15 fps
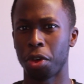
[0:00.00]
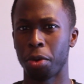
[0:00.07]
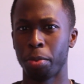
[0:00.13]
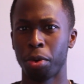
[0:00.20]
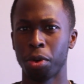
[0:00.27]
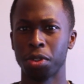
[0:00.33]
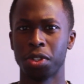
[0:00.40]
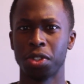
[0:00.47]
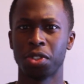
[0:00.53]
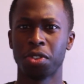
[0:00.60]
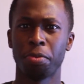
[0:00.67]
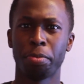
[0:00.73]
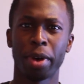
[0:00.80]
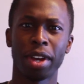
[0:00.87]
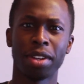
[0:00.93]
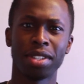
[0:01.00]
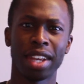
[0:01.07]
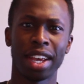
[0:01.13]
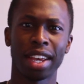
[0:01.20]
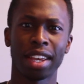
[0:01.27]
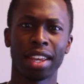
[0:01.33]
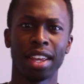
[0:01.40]
the importance of
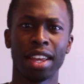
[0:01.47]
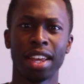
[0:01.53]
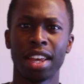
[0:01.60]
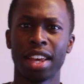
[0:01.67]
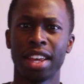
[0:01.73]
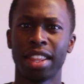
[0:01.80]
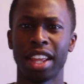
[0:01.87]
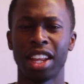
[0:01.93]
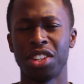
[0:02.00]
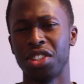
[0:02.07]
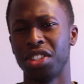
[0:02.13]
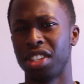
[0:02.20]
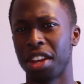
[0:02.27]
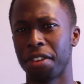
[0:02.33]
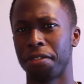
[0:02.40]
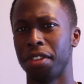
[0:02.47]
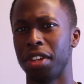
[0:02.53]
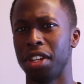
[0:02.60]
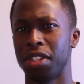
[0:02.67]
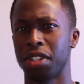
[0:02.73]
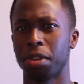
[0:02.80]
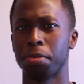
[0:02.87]
biotech, then you should
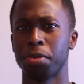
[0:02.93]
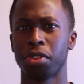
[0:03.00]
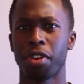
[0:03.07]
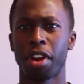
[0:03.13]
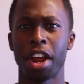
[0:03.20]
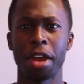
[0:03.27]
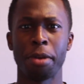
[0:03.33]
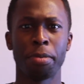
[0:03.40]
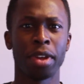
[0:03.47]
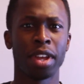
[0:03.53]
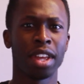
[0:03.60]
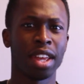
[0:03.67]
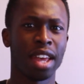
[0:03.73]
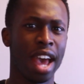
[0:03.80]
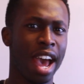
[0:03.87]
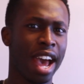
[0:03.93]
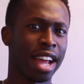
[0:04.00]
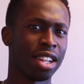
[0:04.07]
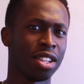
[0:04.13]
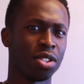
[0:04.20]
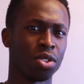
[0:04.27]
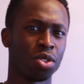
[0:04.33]
definitely subscribe
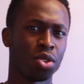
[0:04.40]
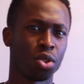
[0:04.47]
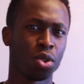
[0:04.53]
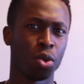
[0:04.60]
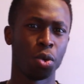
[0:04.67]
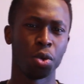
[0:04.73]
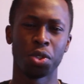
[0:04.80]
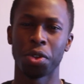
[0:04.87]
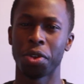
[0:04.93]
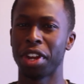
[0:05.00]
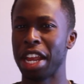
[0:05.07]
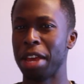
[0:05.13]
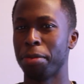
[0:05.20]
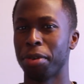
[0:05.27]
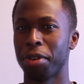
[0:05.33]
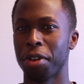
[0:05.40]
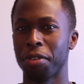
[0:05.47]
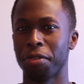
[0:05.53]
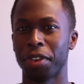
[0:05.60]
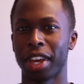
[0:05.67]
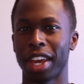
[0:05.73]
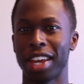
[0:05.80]
and also enable
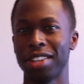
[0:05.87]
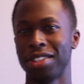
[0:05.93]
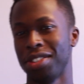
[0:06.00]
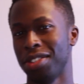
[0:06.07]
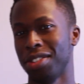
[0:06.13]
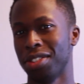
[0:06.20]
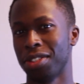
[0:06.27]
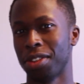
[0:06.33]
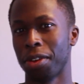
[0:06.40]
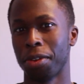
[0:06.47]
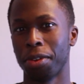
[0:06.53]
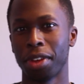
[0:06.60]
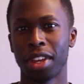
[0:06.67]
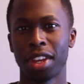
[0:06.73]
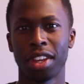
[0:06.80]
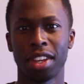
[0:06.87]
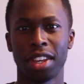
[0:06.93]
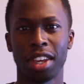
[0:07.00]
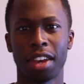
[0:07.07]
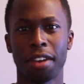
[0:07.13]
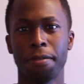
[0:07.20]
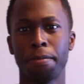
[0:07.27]
notifications so
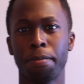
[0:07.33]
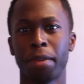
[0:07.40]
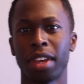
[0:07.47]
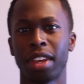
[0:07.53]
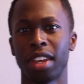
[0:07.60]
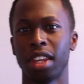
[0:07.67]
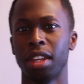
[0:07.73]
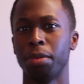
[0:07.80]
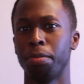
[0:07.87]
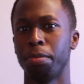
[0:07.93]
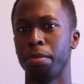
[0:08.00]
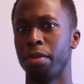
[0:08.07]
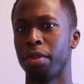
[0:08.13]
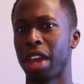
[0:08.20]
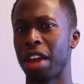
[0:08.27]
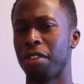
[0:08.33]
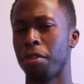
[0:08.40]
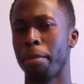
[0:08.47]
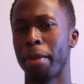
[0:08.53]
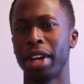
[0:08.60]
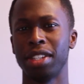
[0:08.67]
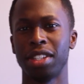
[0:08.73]
you can get
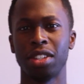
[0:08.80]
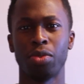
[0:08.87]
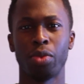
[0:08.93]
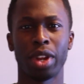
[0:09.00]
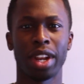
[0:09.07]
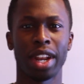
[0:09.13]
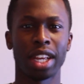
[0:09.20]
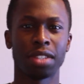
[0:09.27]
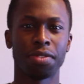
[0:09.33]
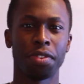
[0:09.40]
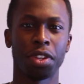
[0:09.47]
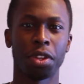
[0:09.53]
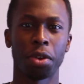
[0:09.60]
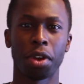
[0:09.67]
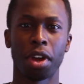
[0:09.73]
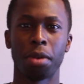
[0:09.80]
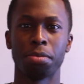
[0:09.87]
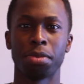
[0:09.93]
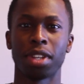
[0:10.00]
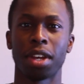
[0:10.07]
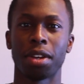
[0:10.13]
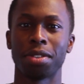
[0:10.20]
reminded when the next video
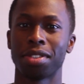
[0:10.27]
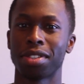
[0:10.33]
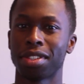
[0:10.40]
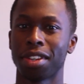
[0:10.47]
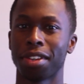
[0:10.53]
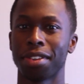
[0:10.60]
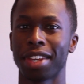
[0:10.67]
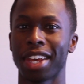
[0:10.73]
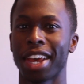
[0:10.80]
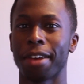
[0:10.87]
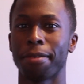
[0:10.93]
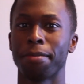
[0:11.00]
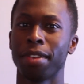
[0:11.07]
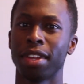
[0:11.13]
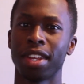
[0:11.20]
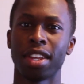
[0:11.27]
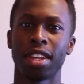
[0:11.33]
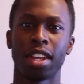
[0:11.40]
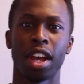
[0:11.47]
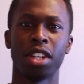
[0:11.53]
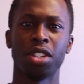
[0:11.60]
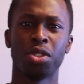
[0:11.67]
comes out. So yeah,
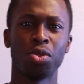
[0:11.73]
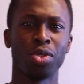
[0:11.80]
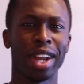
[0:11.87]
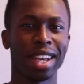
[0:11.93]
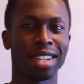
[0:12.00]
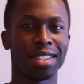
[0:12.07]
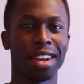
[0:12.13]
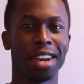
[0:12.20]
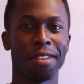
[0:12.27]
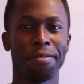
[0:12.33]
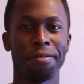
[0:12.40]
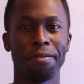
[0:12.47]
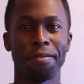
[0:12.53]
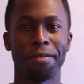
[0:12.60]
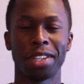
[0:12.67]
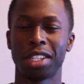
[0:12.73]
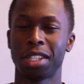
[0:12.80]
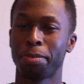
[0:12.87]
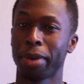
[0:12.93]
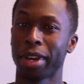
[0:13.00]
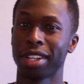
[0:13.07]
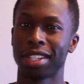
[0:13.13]
until next time, this
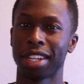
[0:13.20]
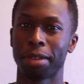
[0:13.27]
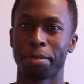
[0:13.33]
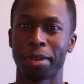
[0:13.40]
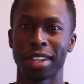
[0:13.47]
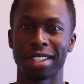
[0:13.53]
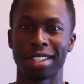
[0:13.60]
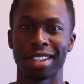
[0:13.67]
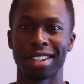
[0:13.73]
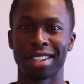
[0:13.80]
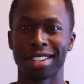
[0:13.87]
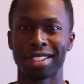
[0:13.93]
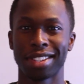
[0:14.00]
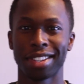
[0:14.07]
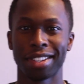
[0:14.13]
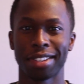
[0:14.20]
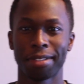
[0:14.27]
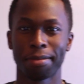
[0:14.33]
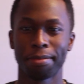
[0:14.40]
is Biotech Basics.